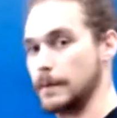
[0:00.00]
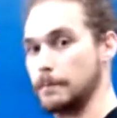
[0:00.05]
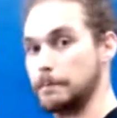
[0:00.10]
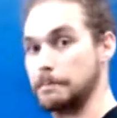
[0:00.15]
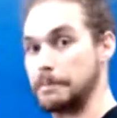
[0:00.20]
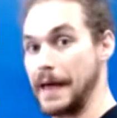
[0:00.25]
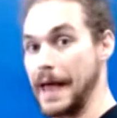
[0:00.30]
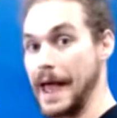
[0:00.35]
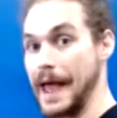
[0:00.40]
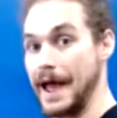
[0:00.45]

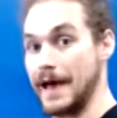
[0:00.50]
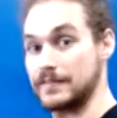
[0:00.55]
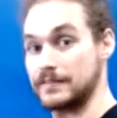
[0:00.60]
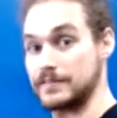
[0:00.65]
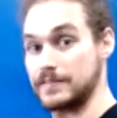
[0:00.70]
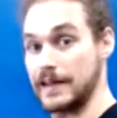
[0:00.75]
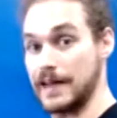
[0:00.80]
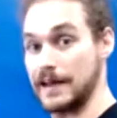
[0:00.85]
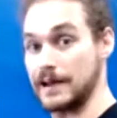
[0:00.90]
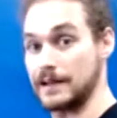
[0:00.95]
pass
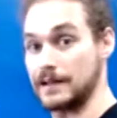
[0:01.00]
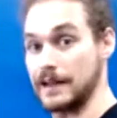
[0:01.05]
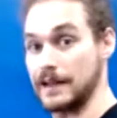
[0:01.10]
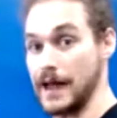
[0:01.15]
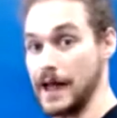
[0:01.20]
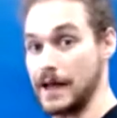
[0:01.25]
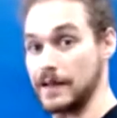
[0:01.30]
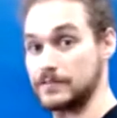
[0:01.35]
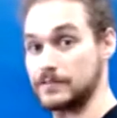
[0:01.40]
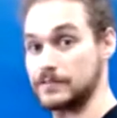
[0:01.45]
that
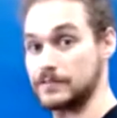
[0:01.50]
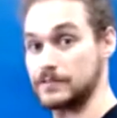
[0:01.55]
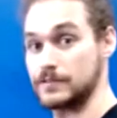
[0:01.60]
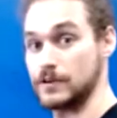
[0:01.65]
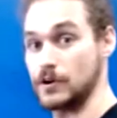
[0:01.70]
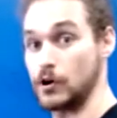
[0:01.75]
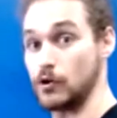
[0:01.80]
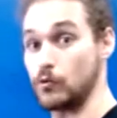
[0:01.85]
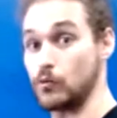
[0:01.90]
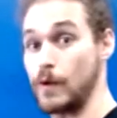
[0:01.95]
glass
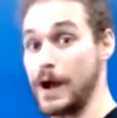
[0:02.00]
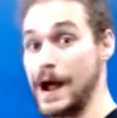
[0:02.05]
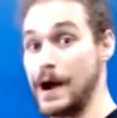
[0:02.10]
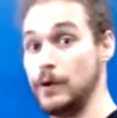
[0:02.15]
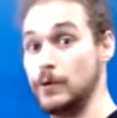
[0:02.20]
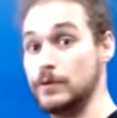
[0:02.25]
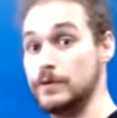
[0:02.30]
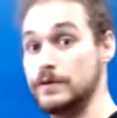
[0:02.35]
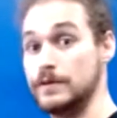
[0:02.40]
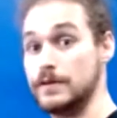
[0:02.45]

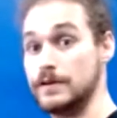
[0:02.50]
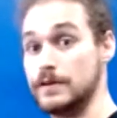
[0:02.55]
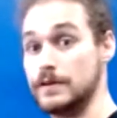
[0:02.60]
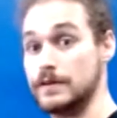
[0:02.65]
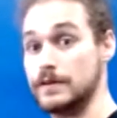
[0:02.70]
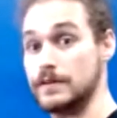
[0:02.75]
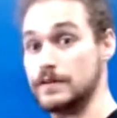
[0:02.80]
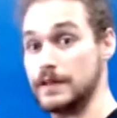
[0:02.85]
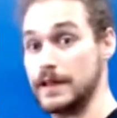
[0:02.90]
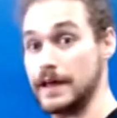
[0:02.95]
around
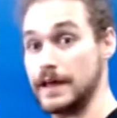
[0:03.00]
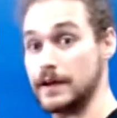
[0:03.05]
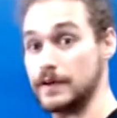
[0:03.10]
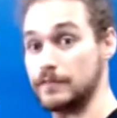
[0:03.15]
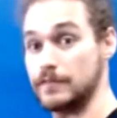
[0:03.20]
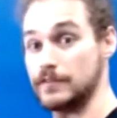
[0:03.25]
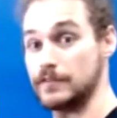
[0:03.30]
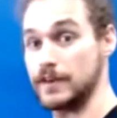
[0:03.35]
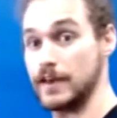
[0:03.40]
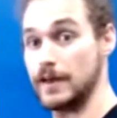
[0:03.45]
the leg of
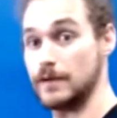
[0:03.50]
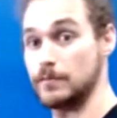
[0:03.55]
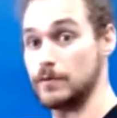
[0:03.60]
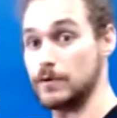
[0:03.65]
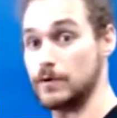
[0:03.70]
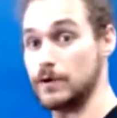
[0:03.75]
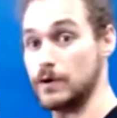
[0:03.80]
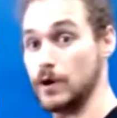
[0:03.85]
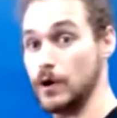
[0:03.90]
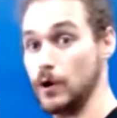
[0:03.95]
the
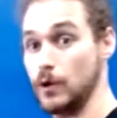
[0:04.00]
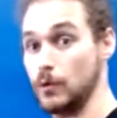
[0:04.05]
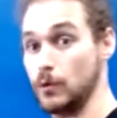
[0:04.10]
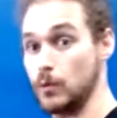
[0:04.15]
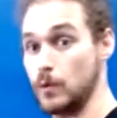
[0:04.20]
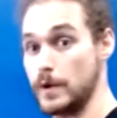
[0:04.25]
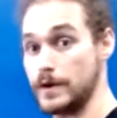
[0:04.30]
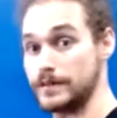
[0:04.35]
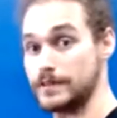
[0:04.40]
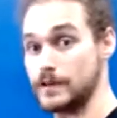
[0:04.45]
table
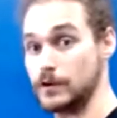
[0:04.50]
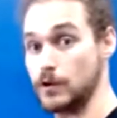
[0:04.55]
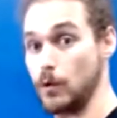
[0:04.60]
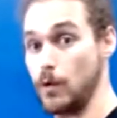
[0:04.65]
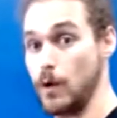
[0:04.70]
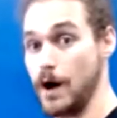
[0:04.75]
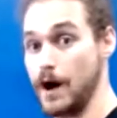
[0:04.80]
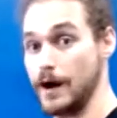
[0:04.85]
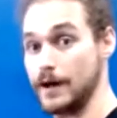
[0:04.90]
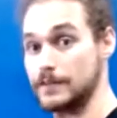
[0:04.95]
with the
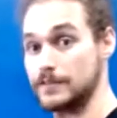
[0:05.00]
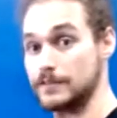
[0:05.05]
quads